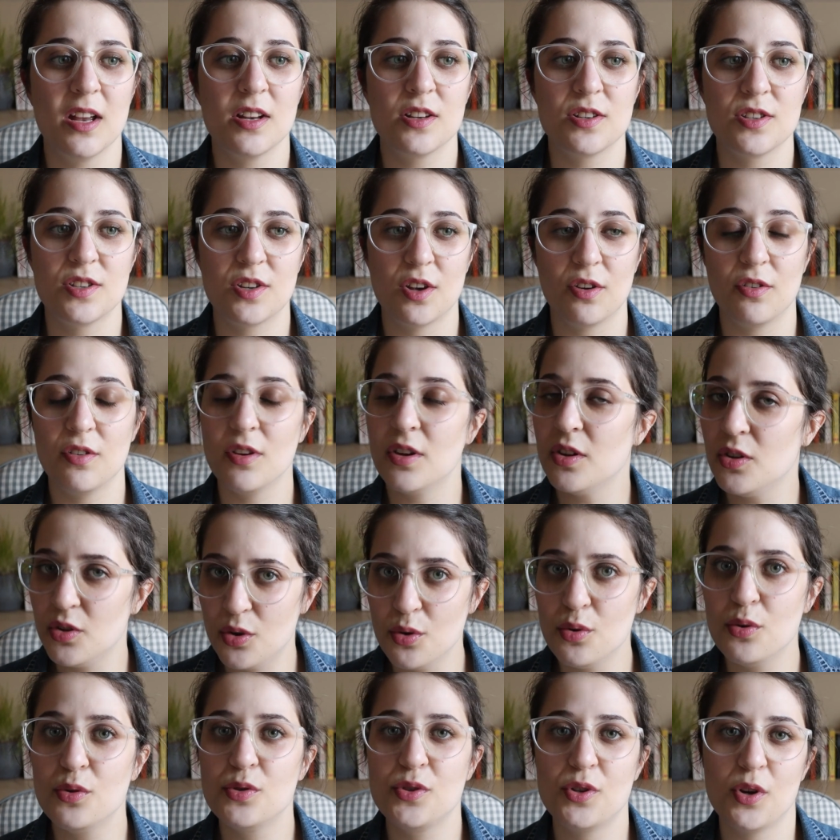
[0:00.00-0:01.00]
So
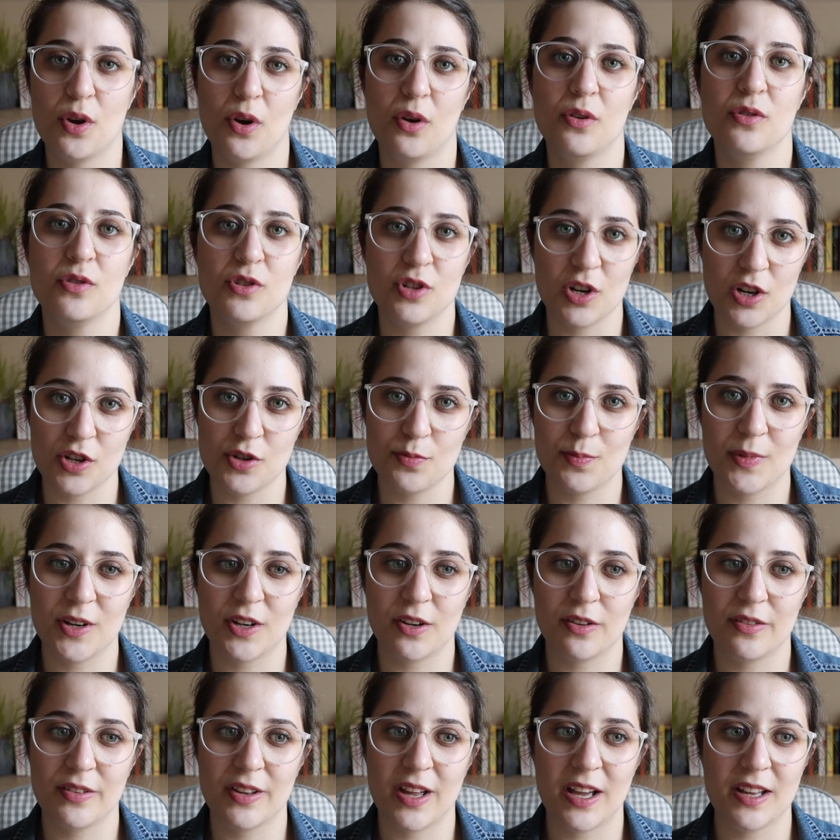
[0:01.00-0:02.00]
use your own
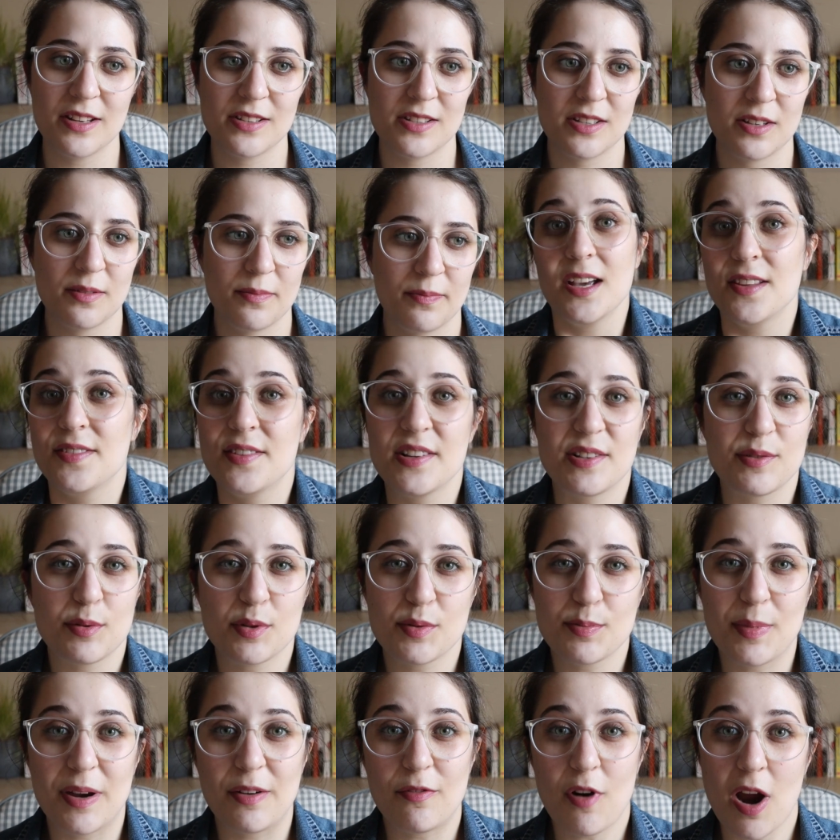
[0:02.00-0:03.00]
judgment on that. This
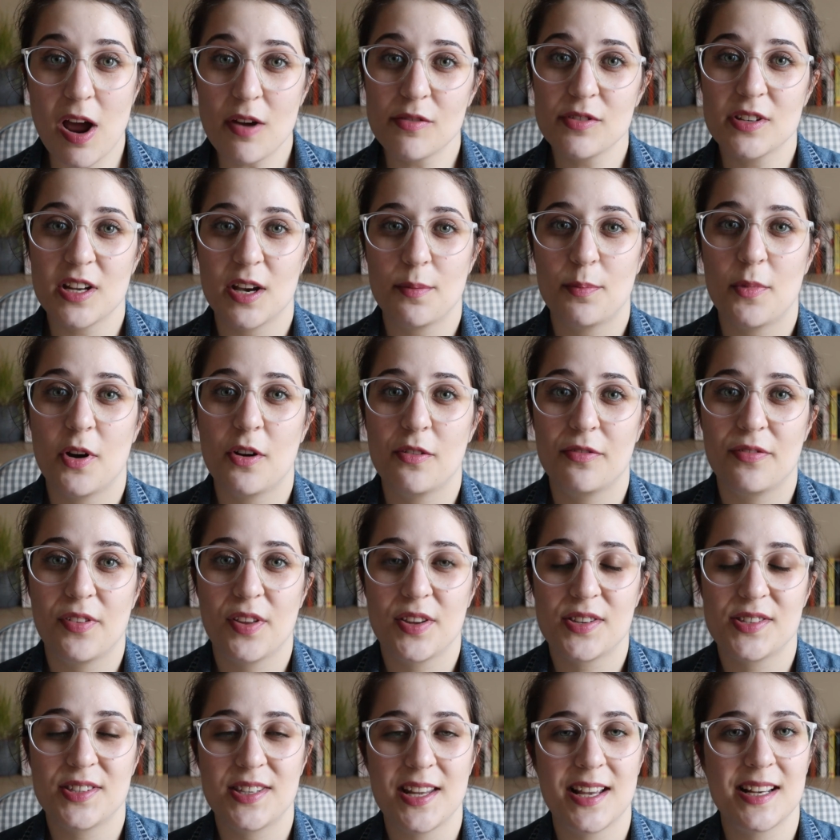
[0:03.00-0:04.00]
was my roundup of
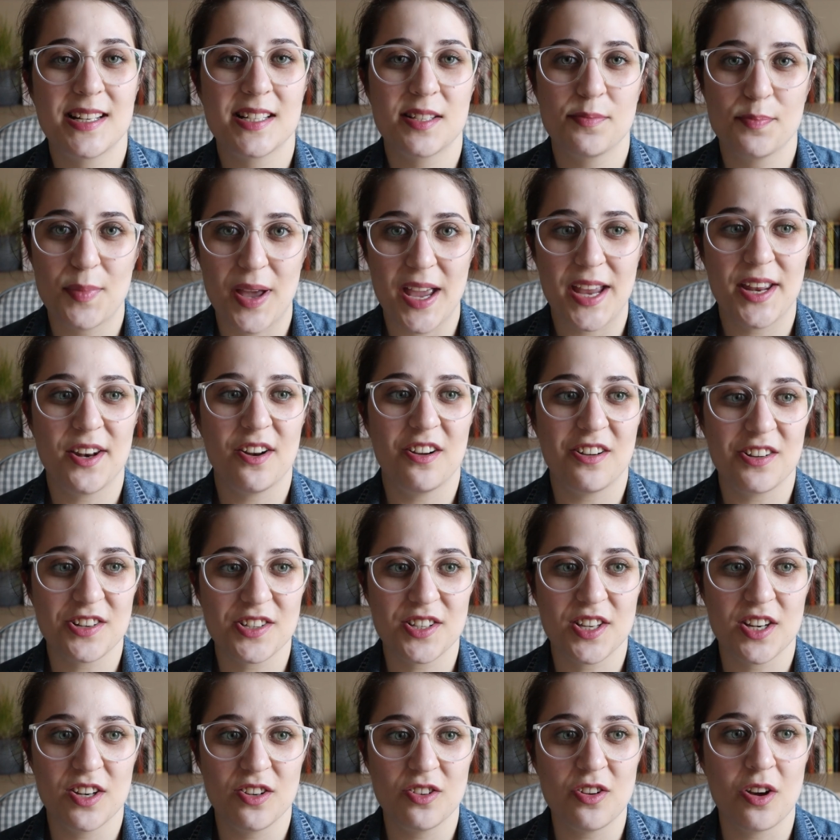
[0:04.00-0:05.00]
the six main
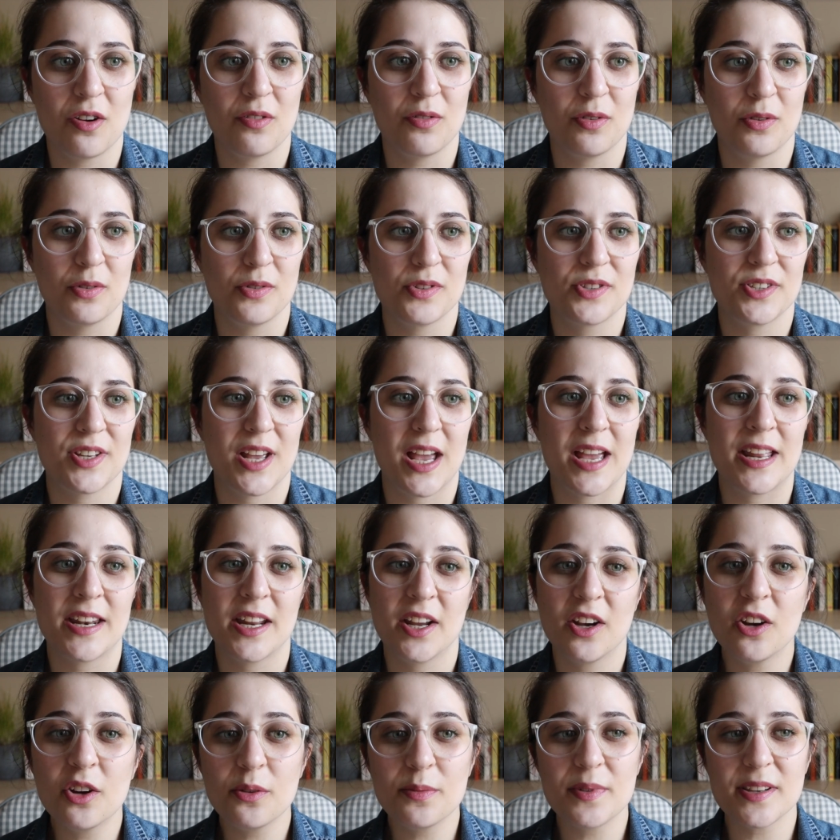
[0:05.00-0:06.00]
Austen novels, and
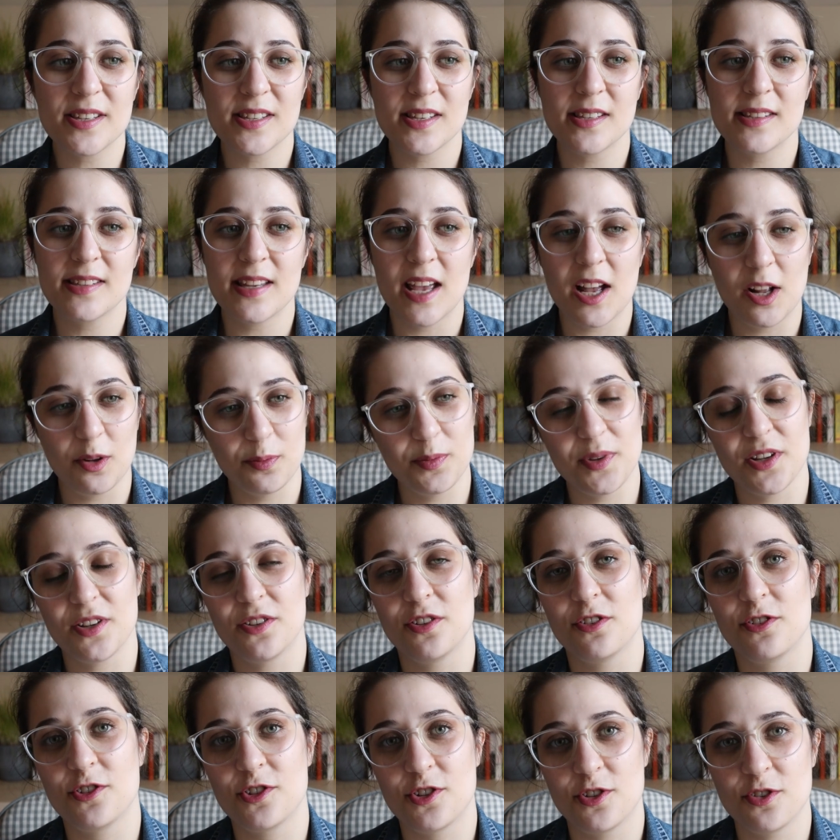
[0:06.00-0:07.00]
I hope this has helped you
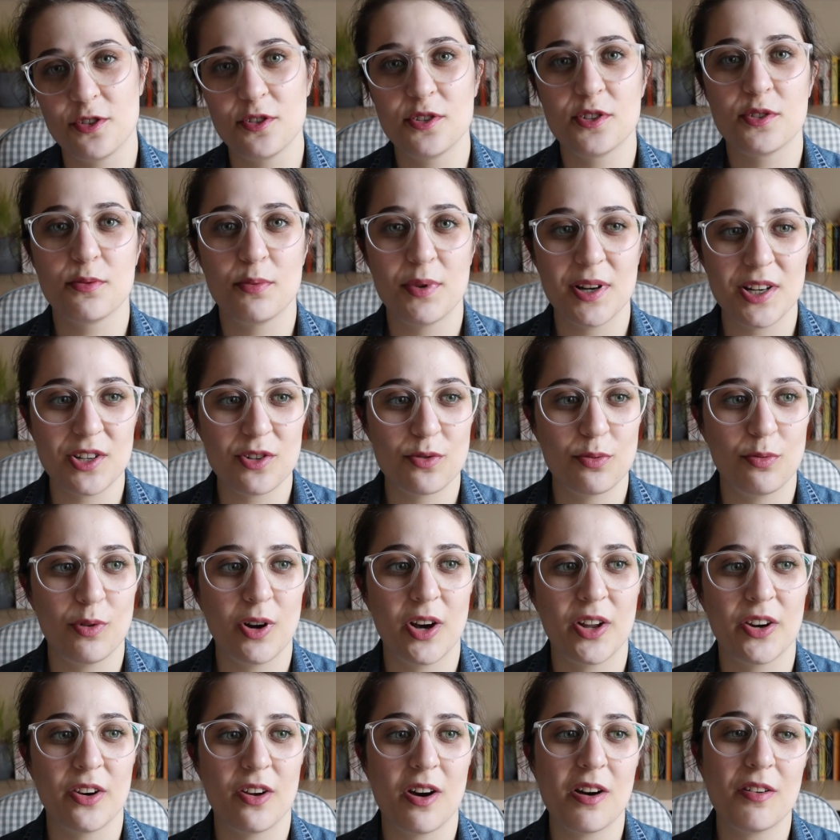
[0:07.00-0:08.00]
to choose which
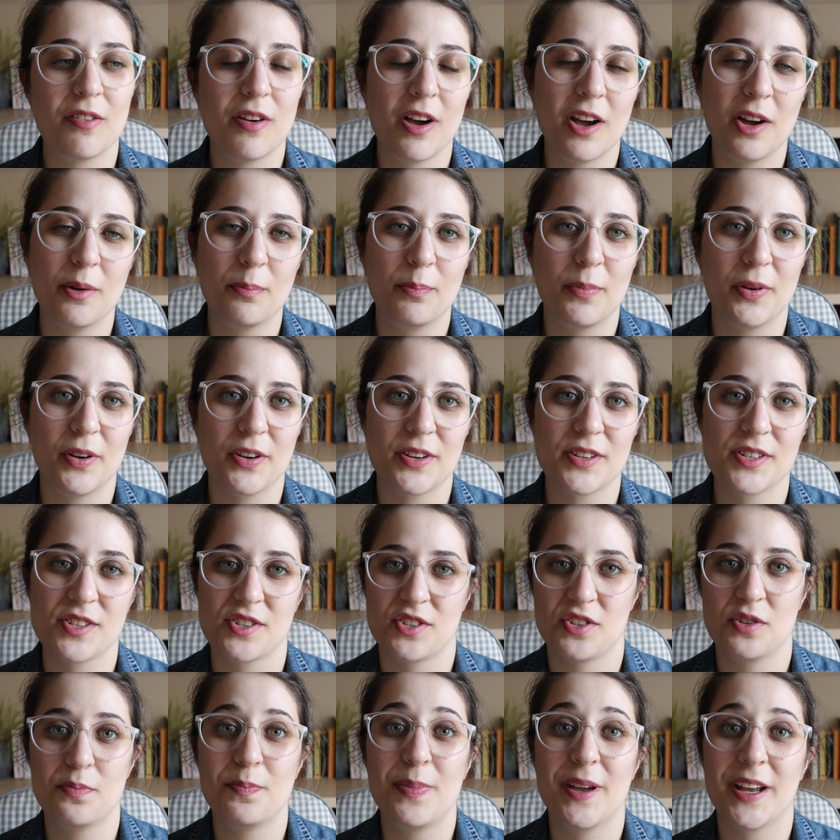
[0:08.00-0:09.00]
one of her
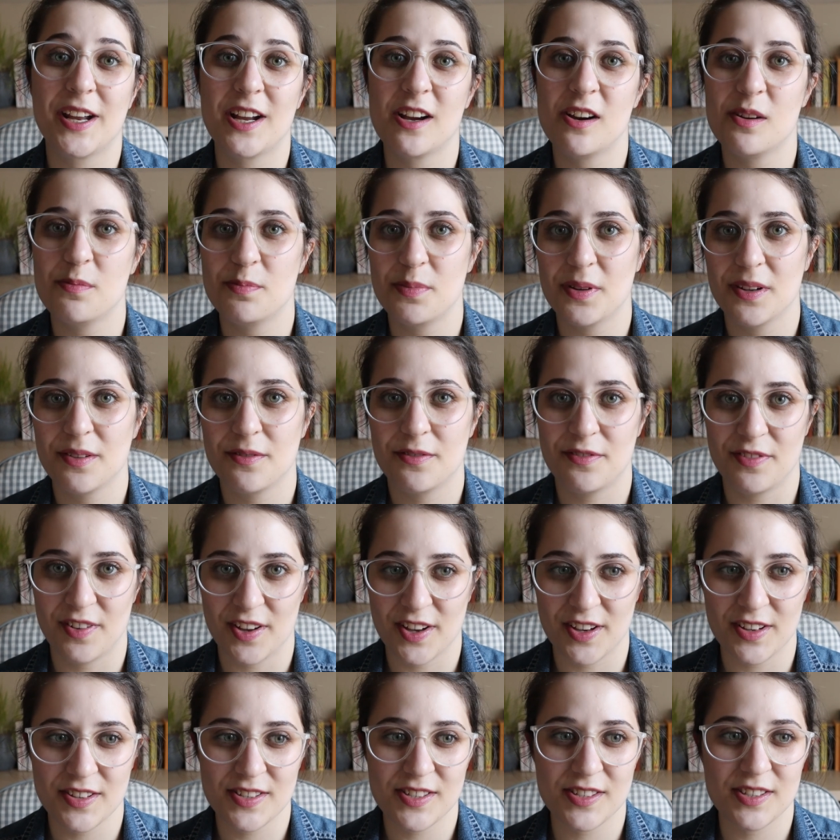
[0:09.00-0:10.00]
books to pick up
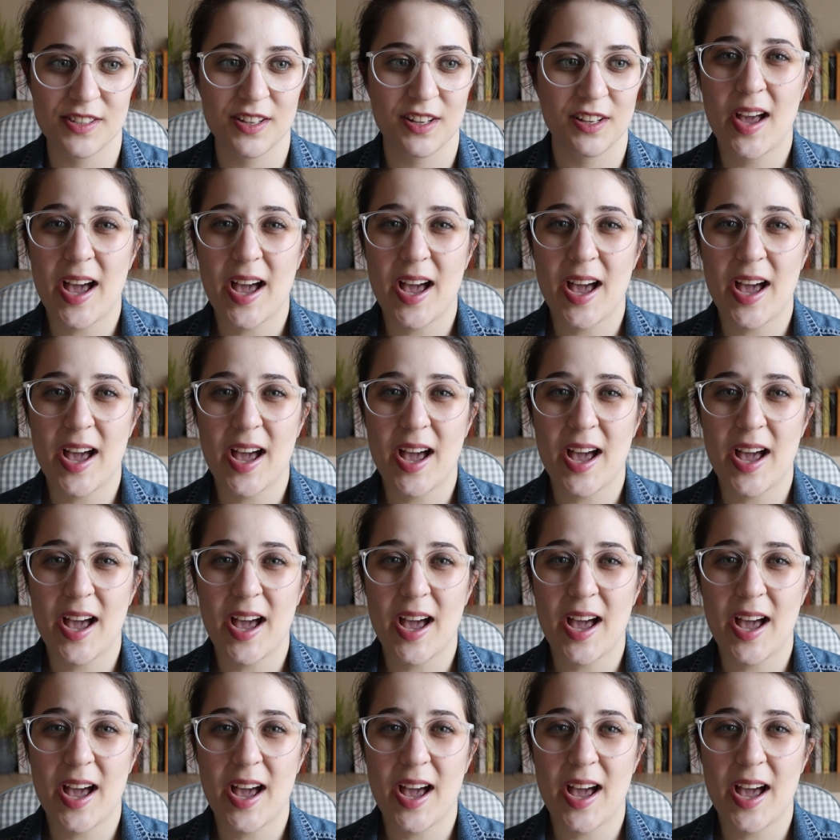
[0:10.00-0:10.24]
first.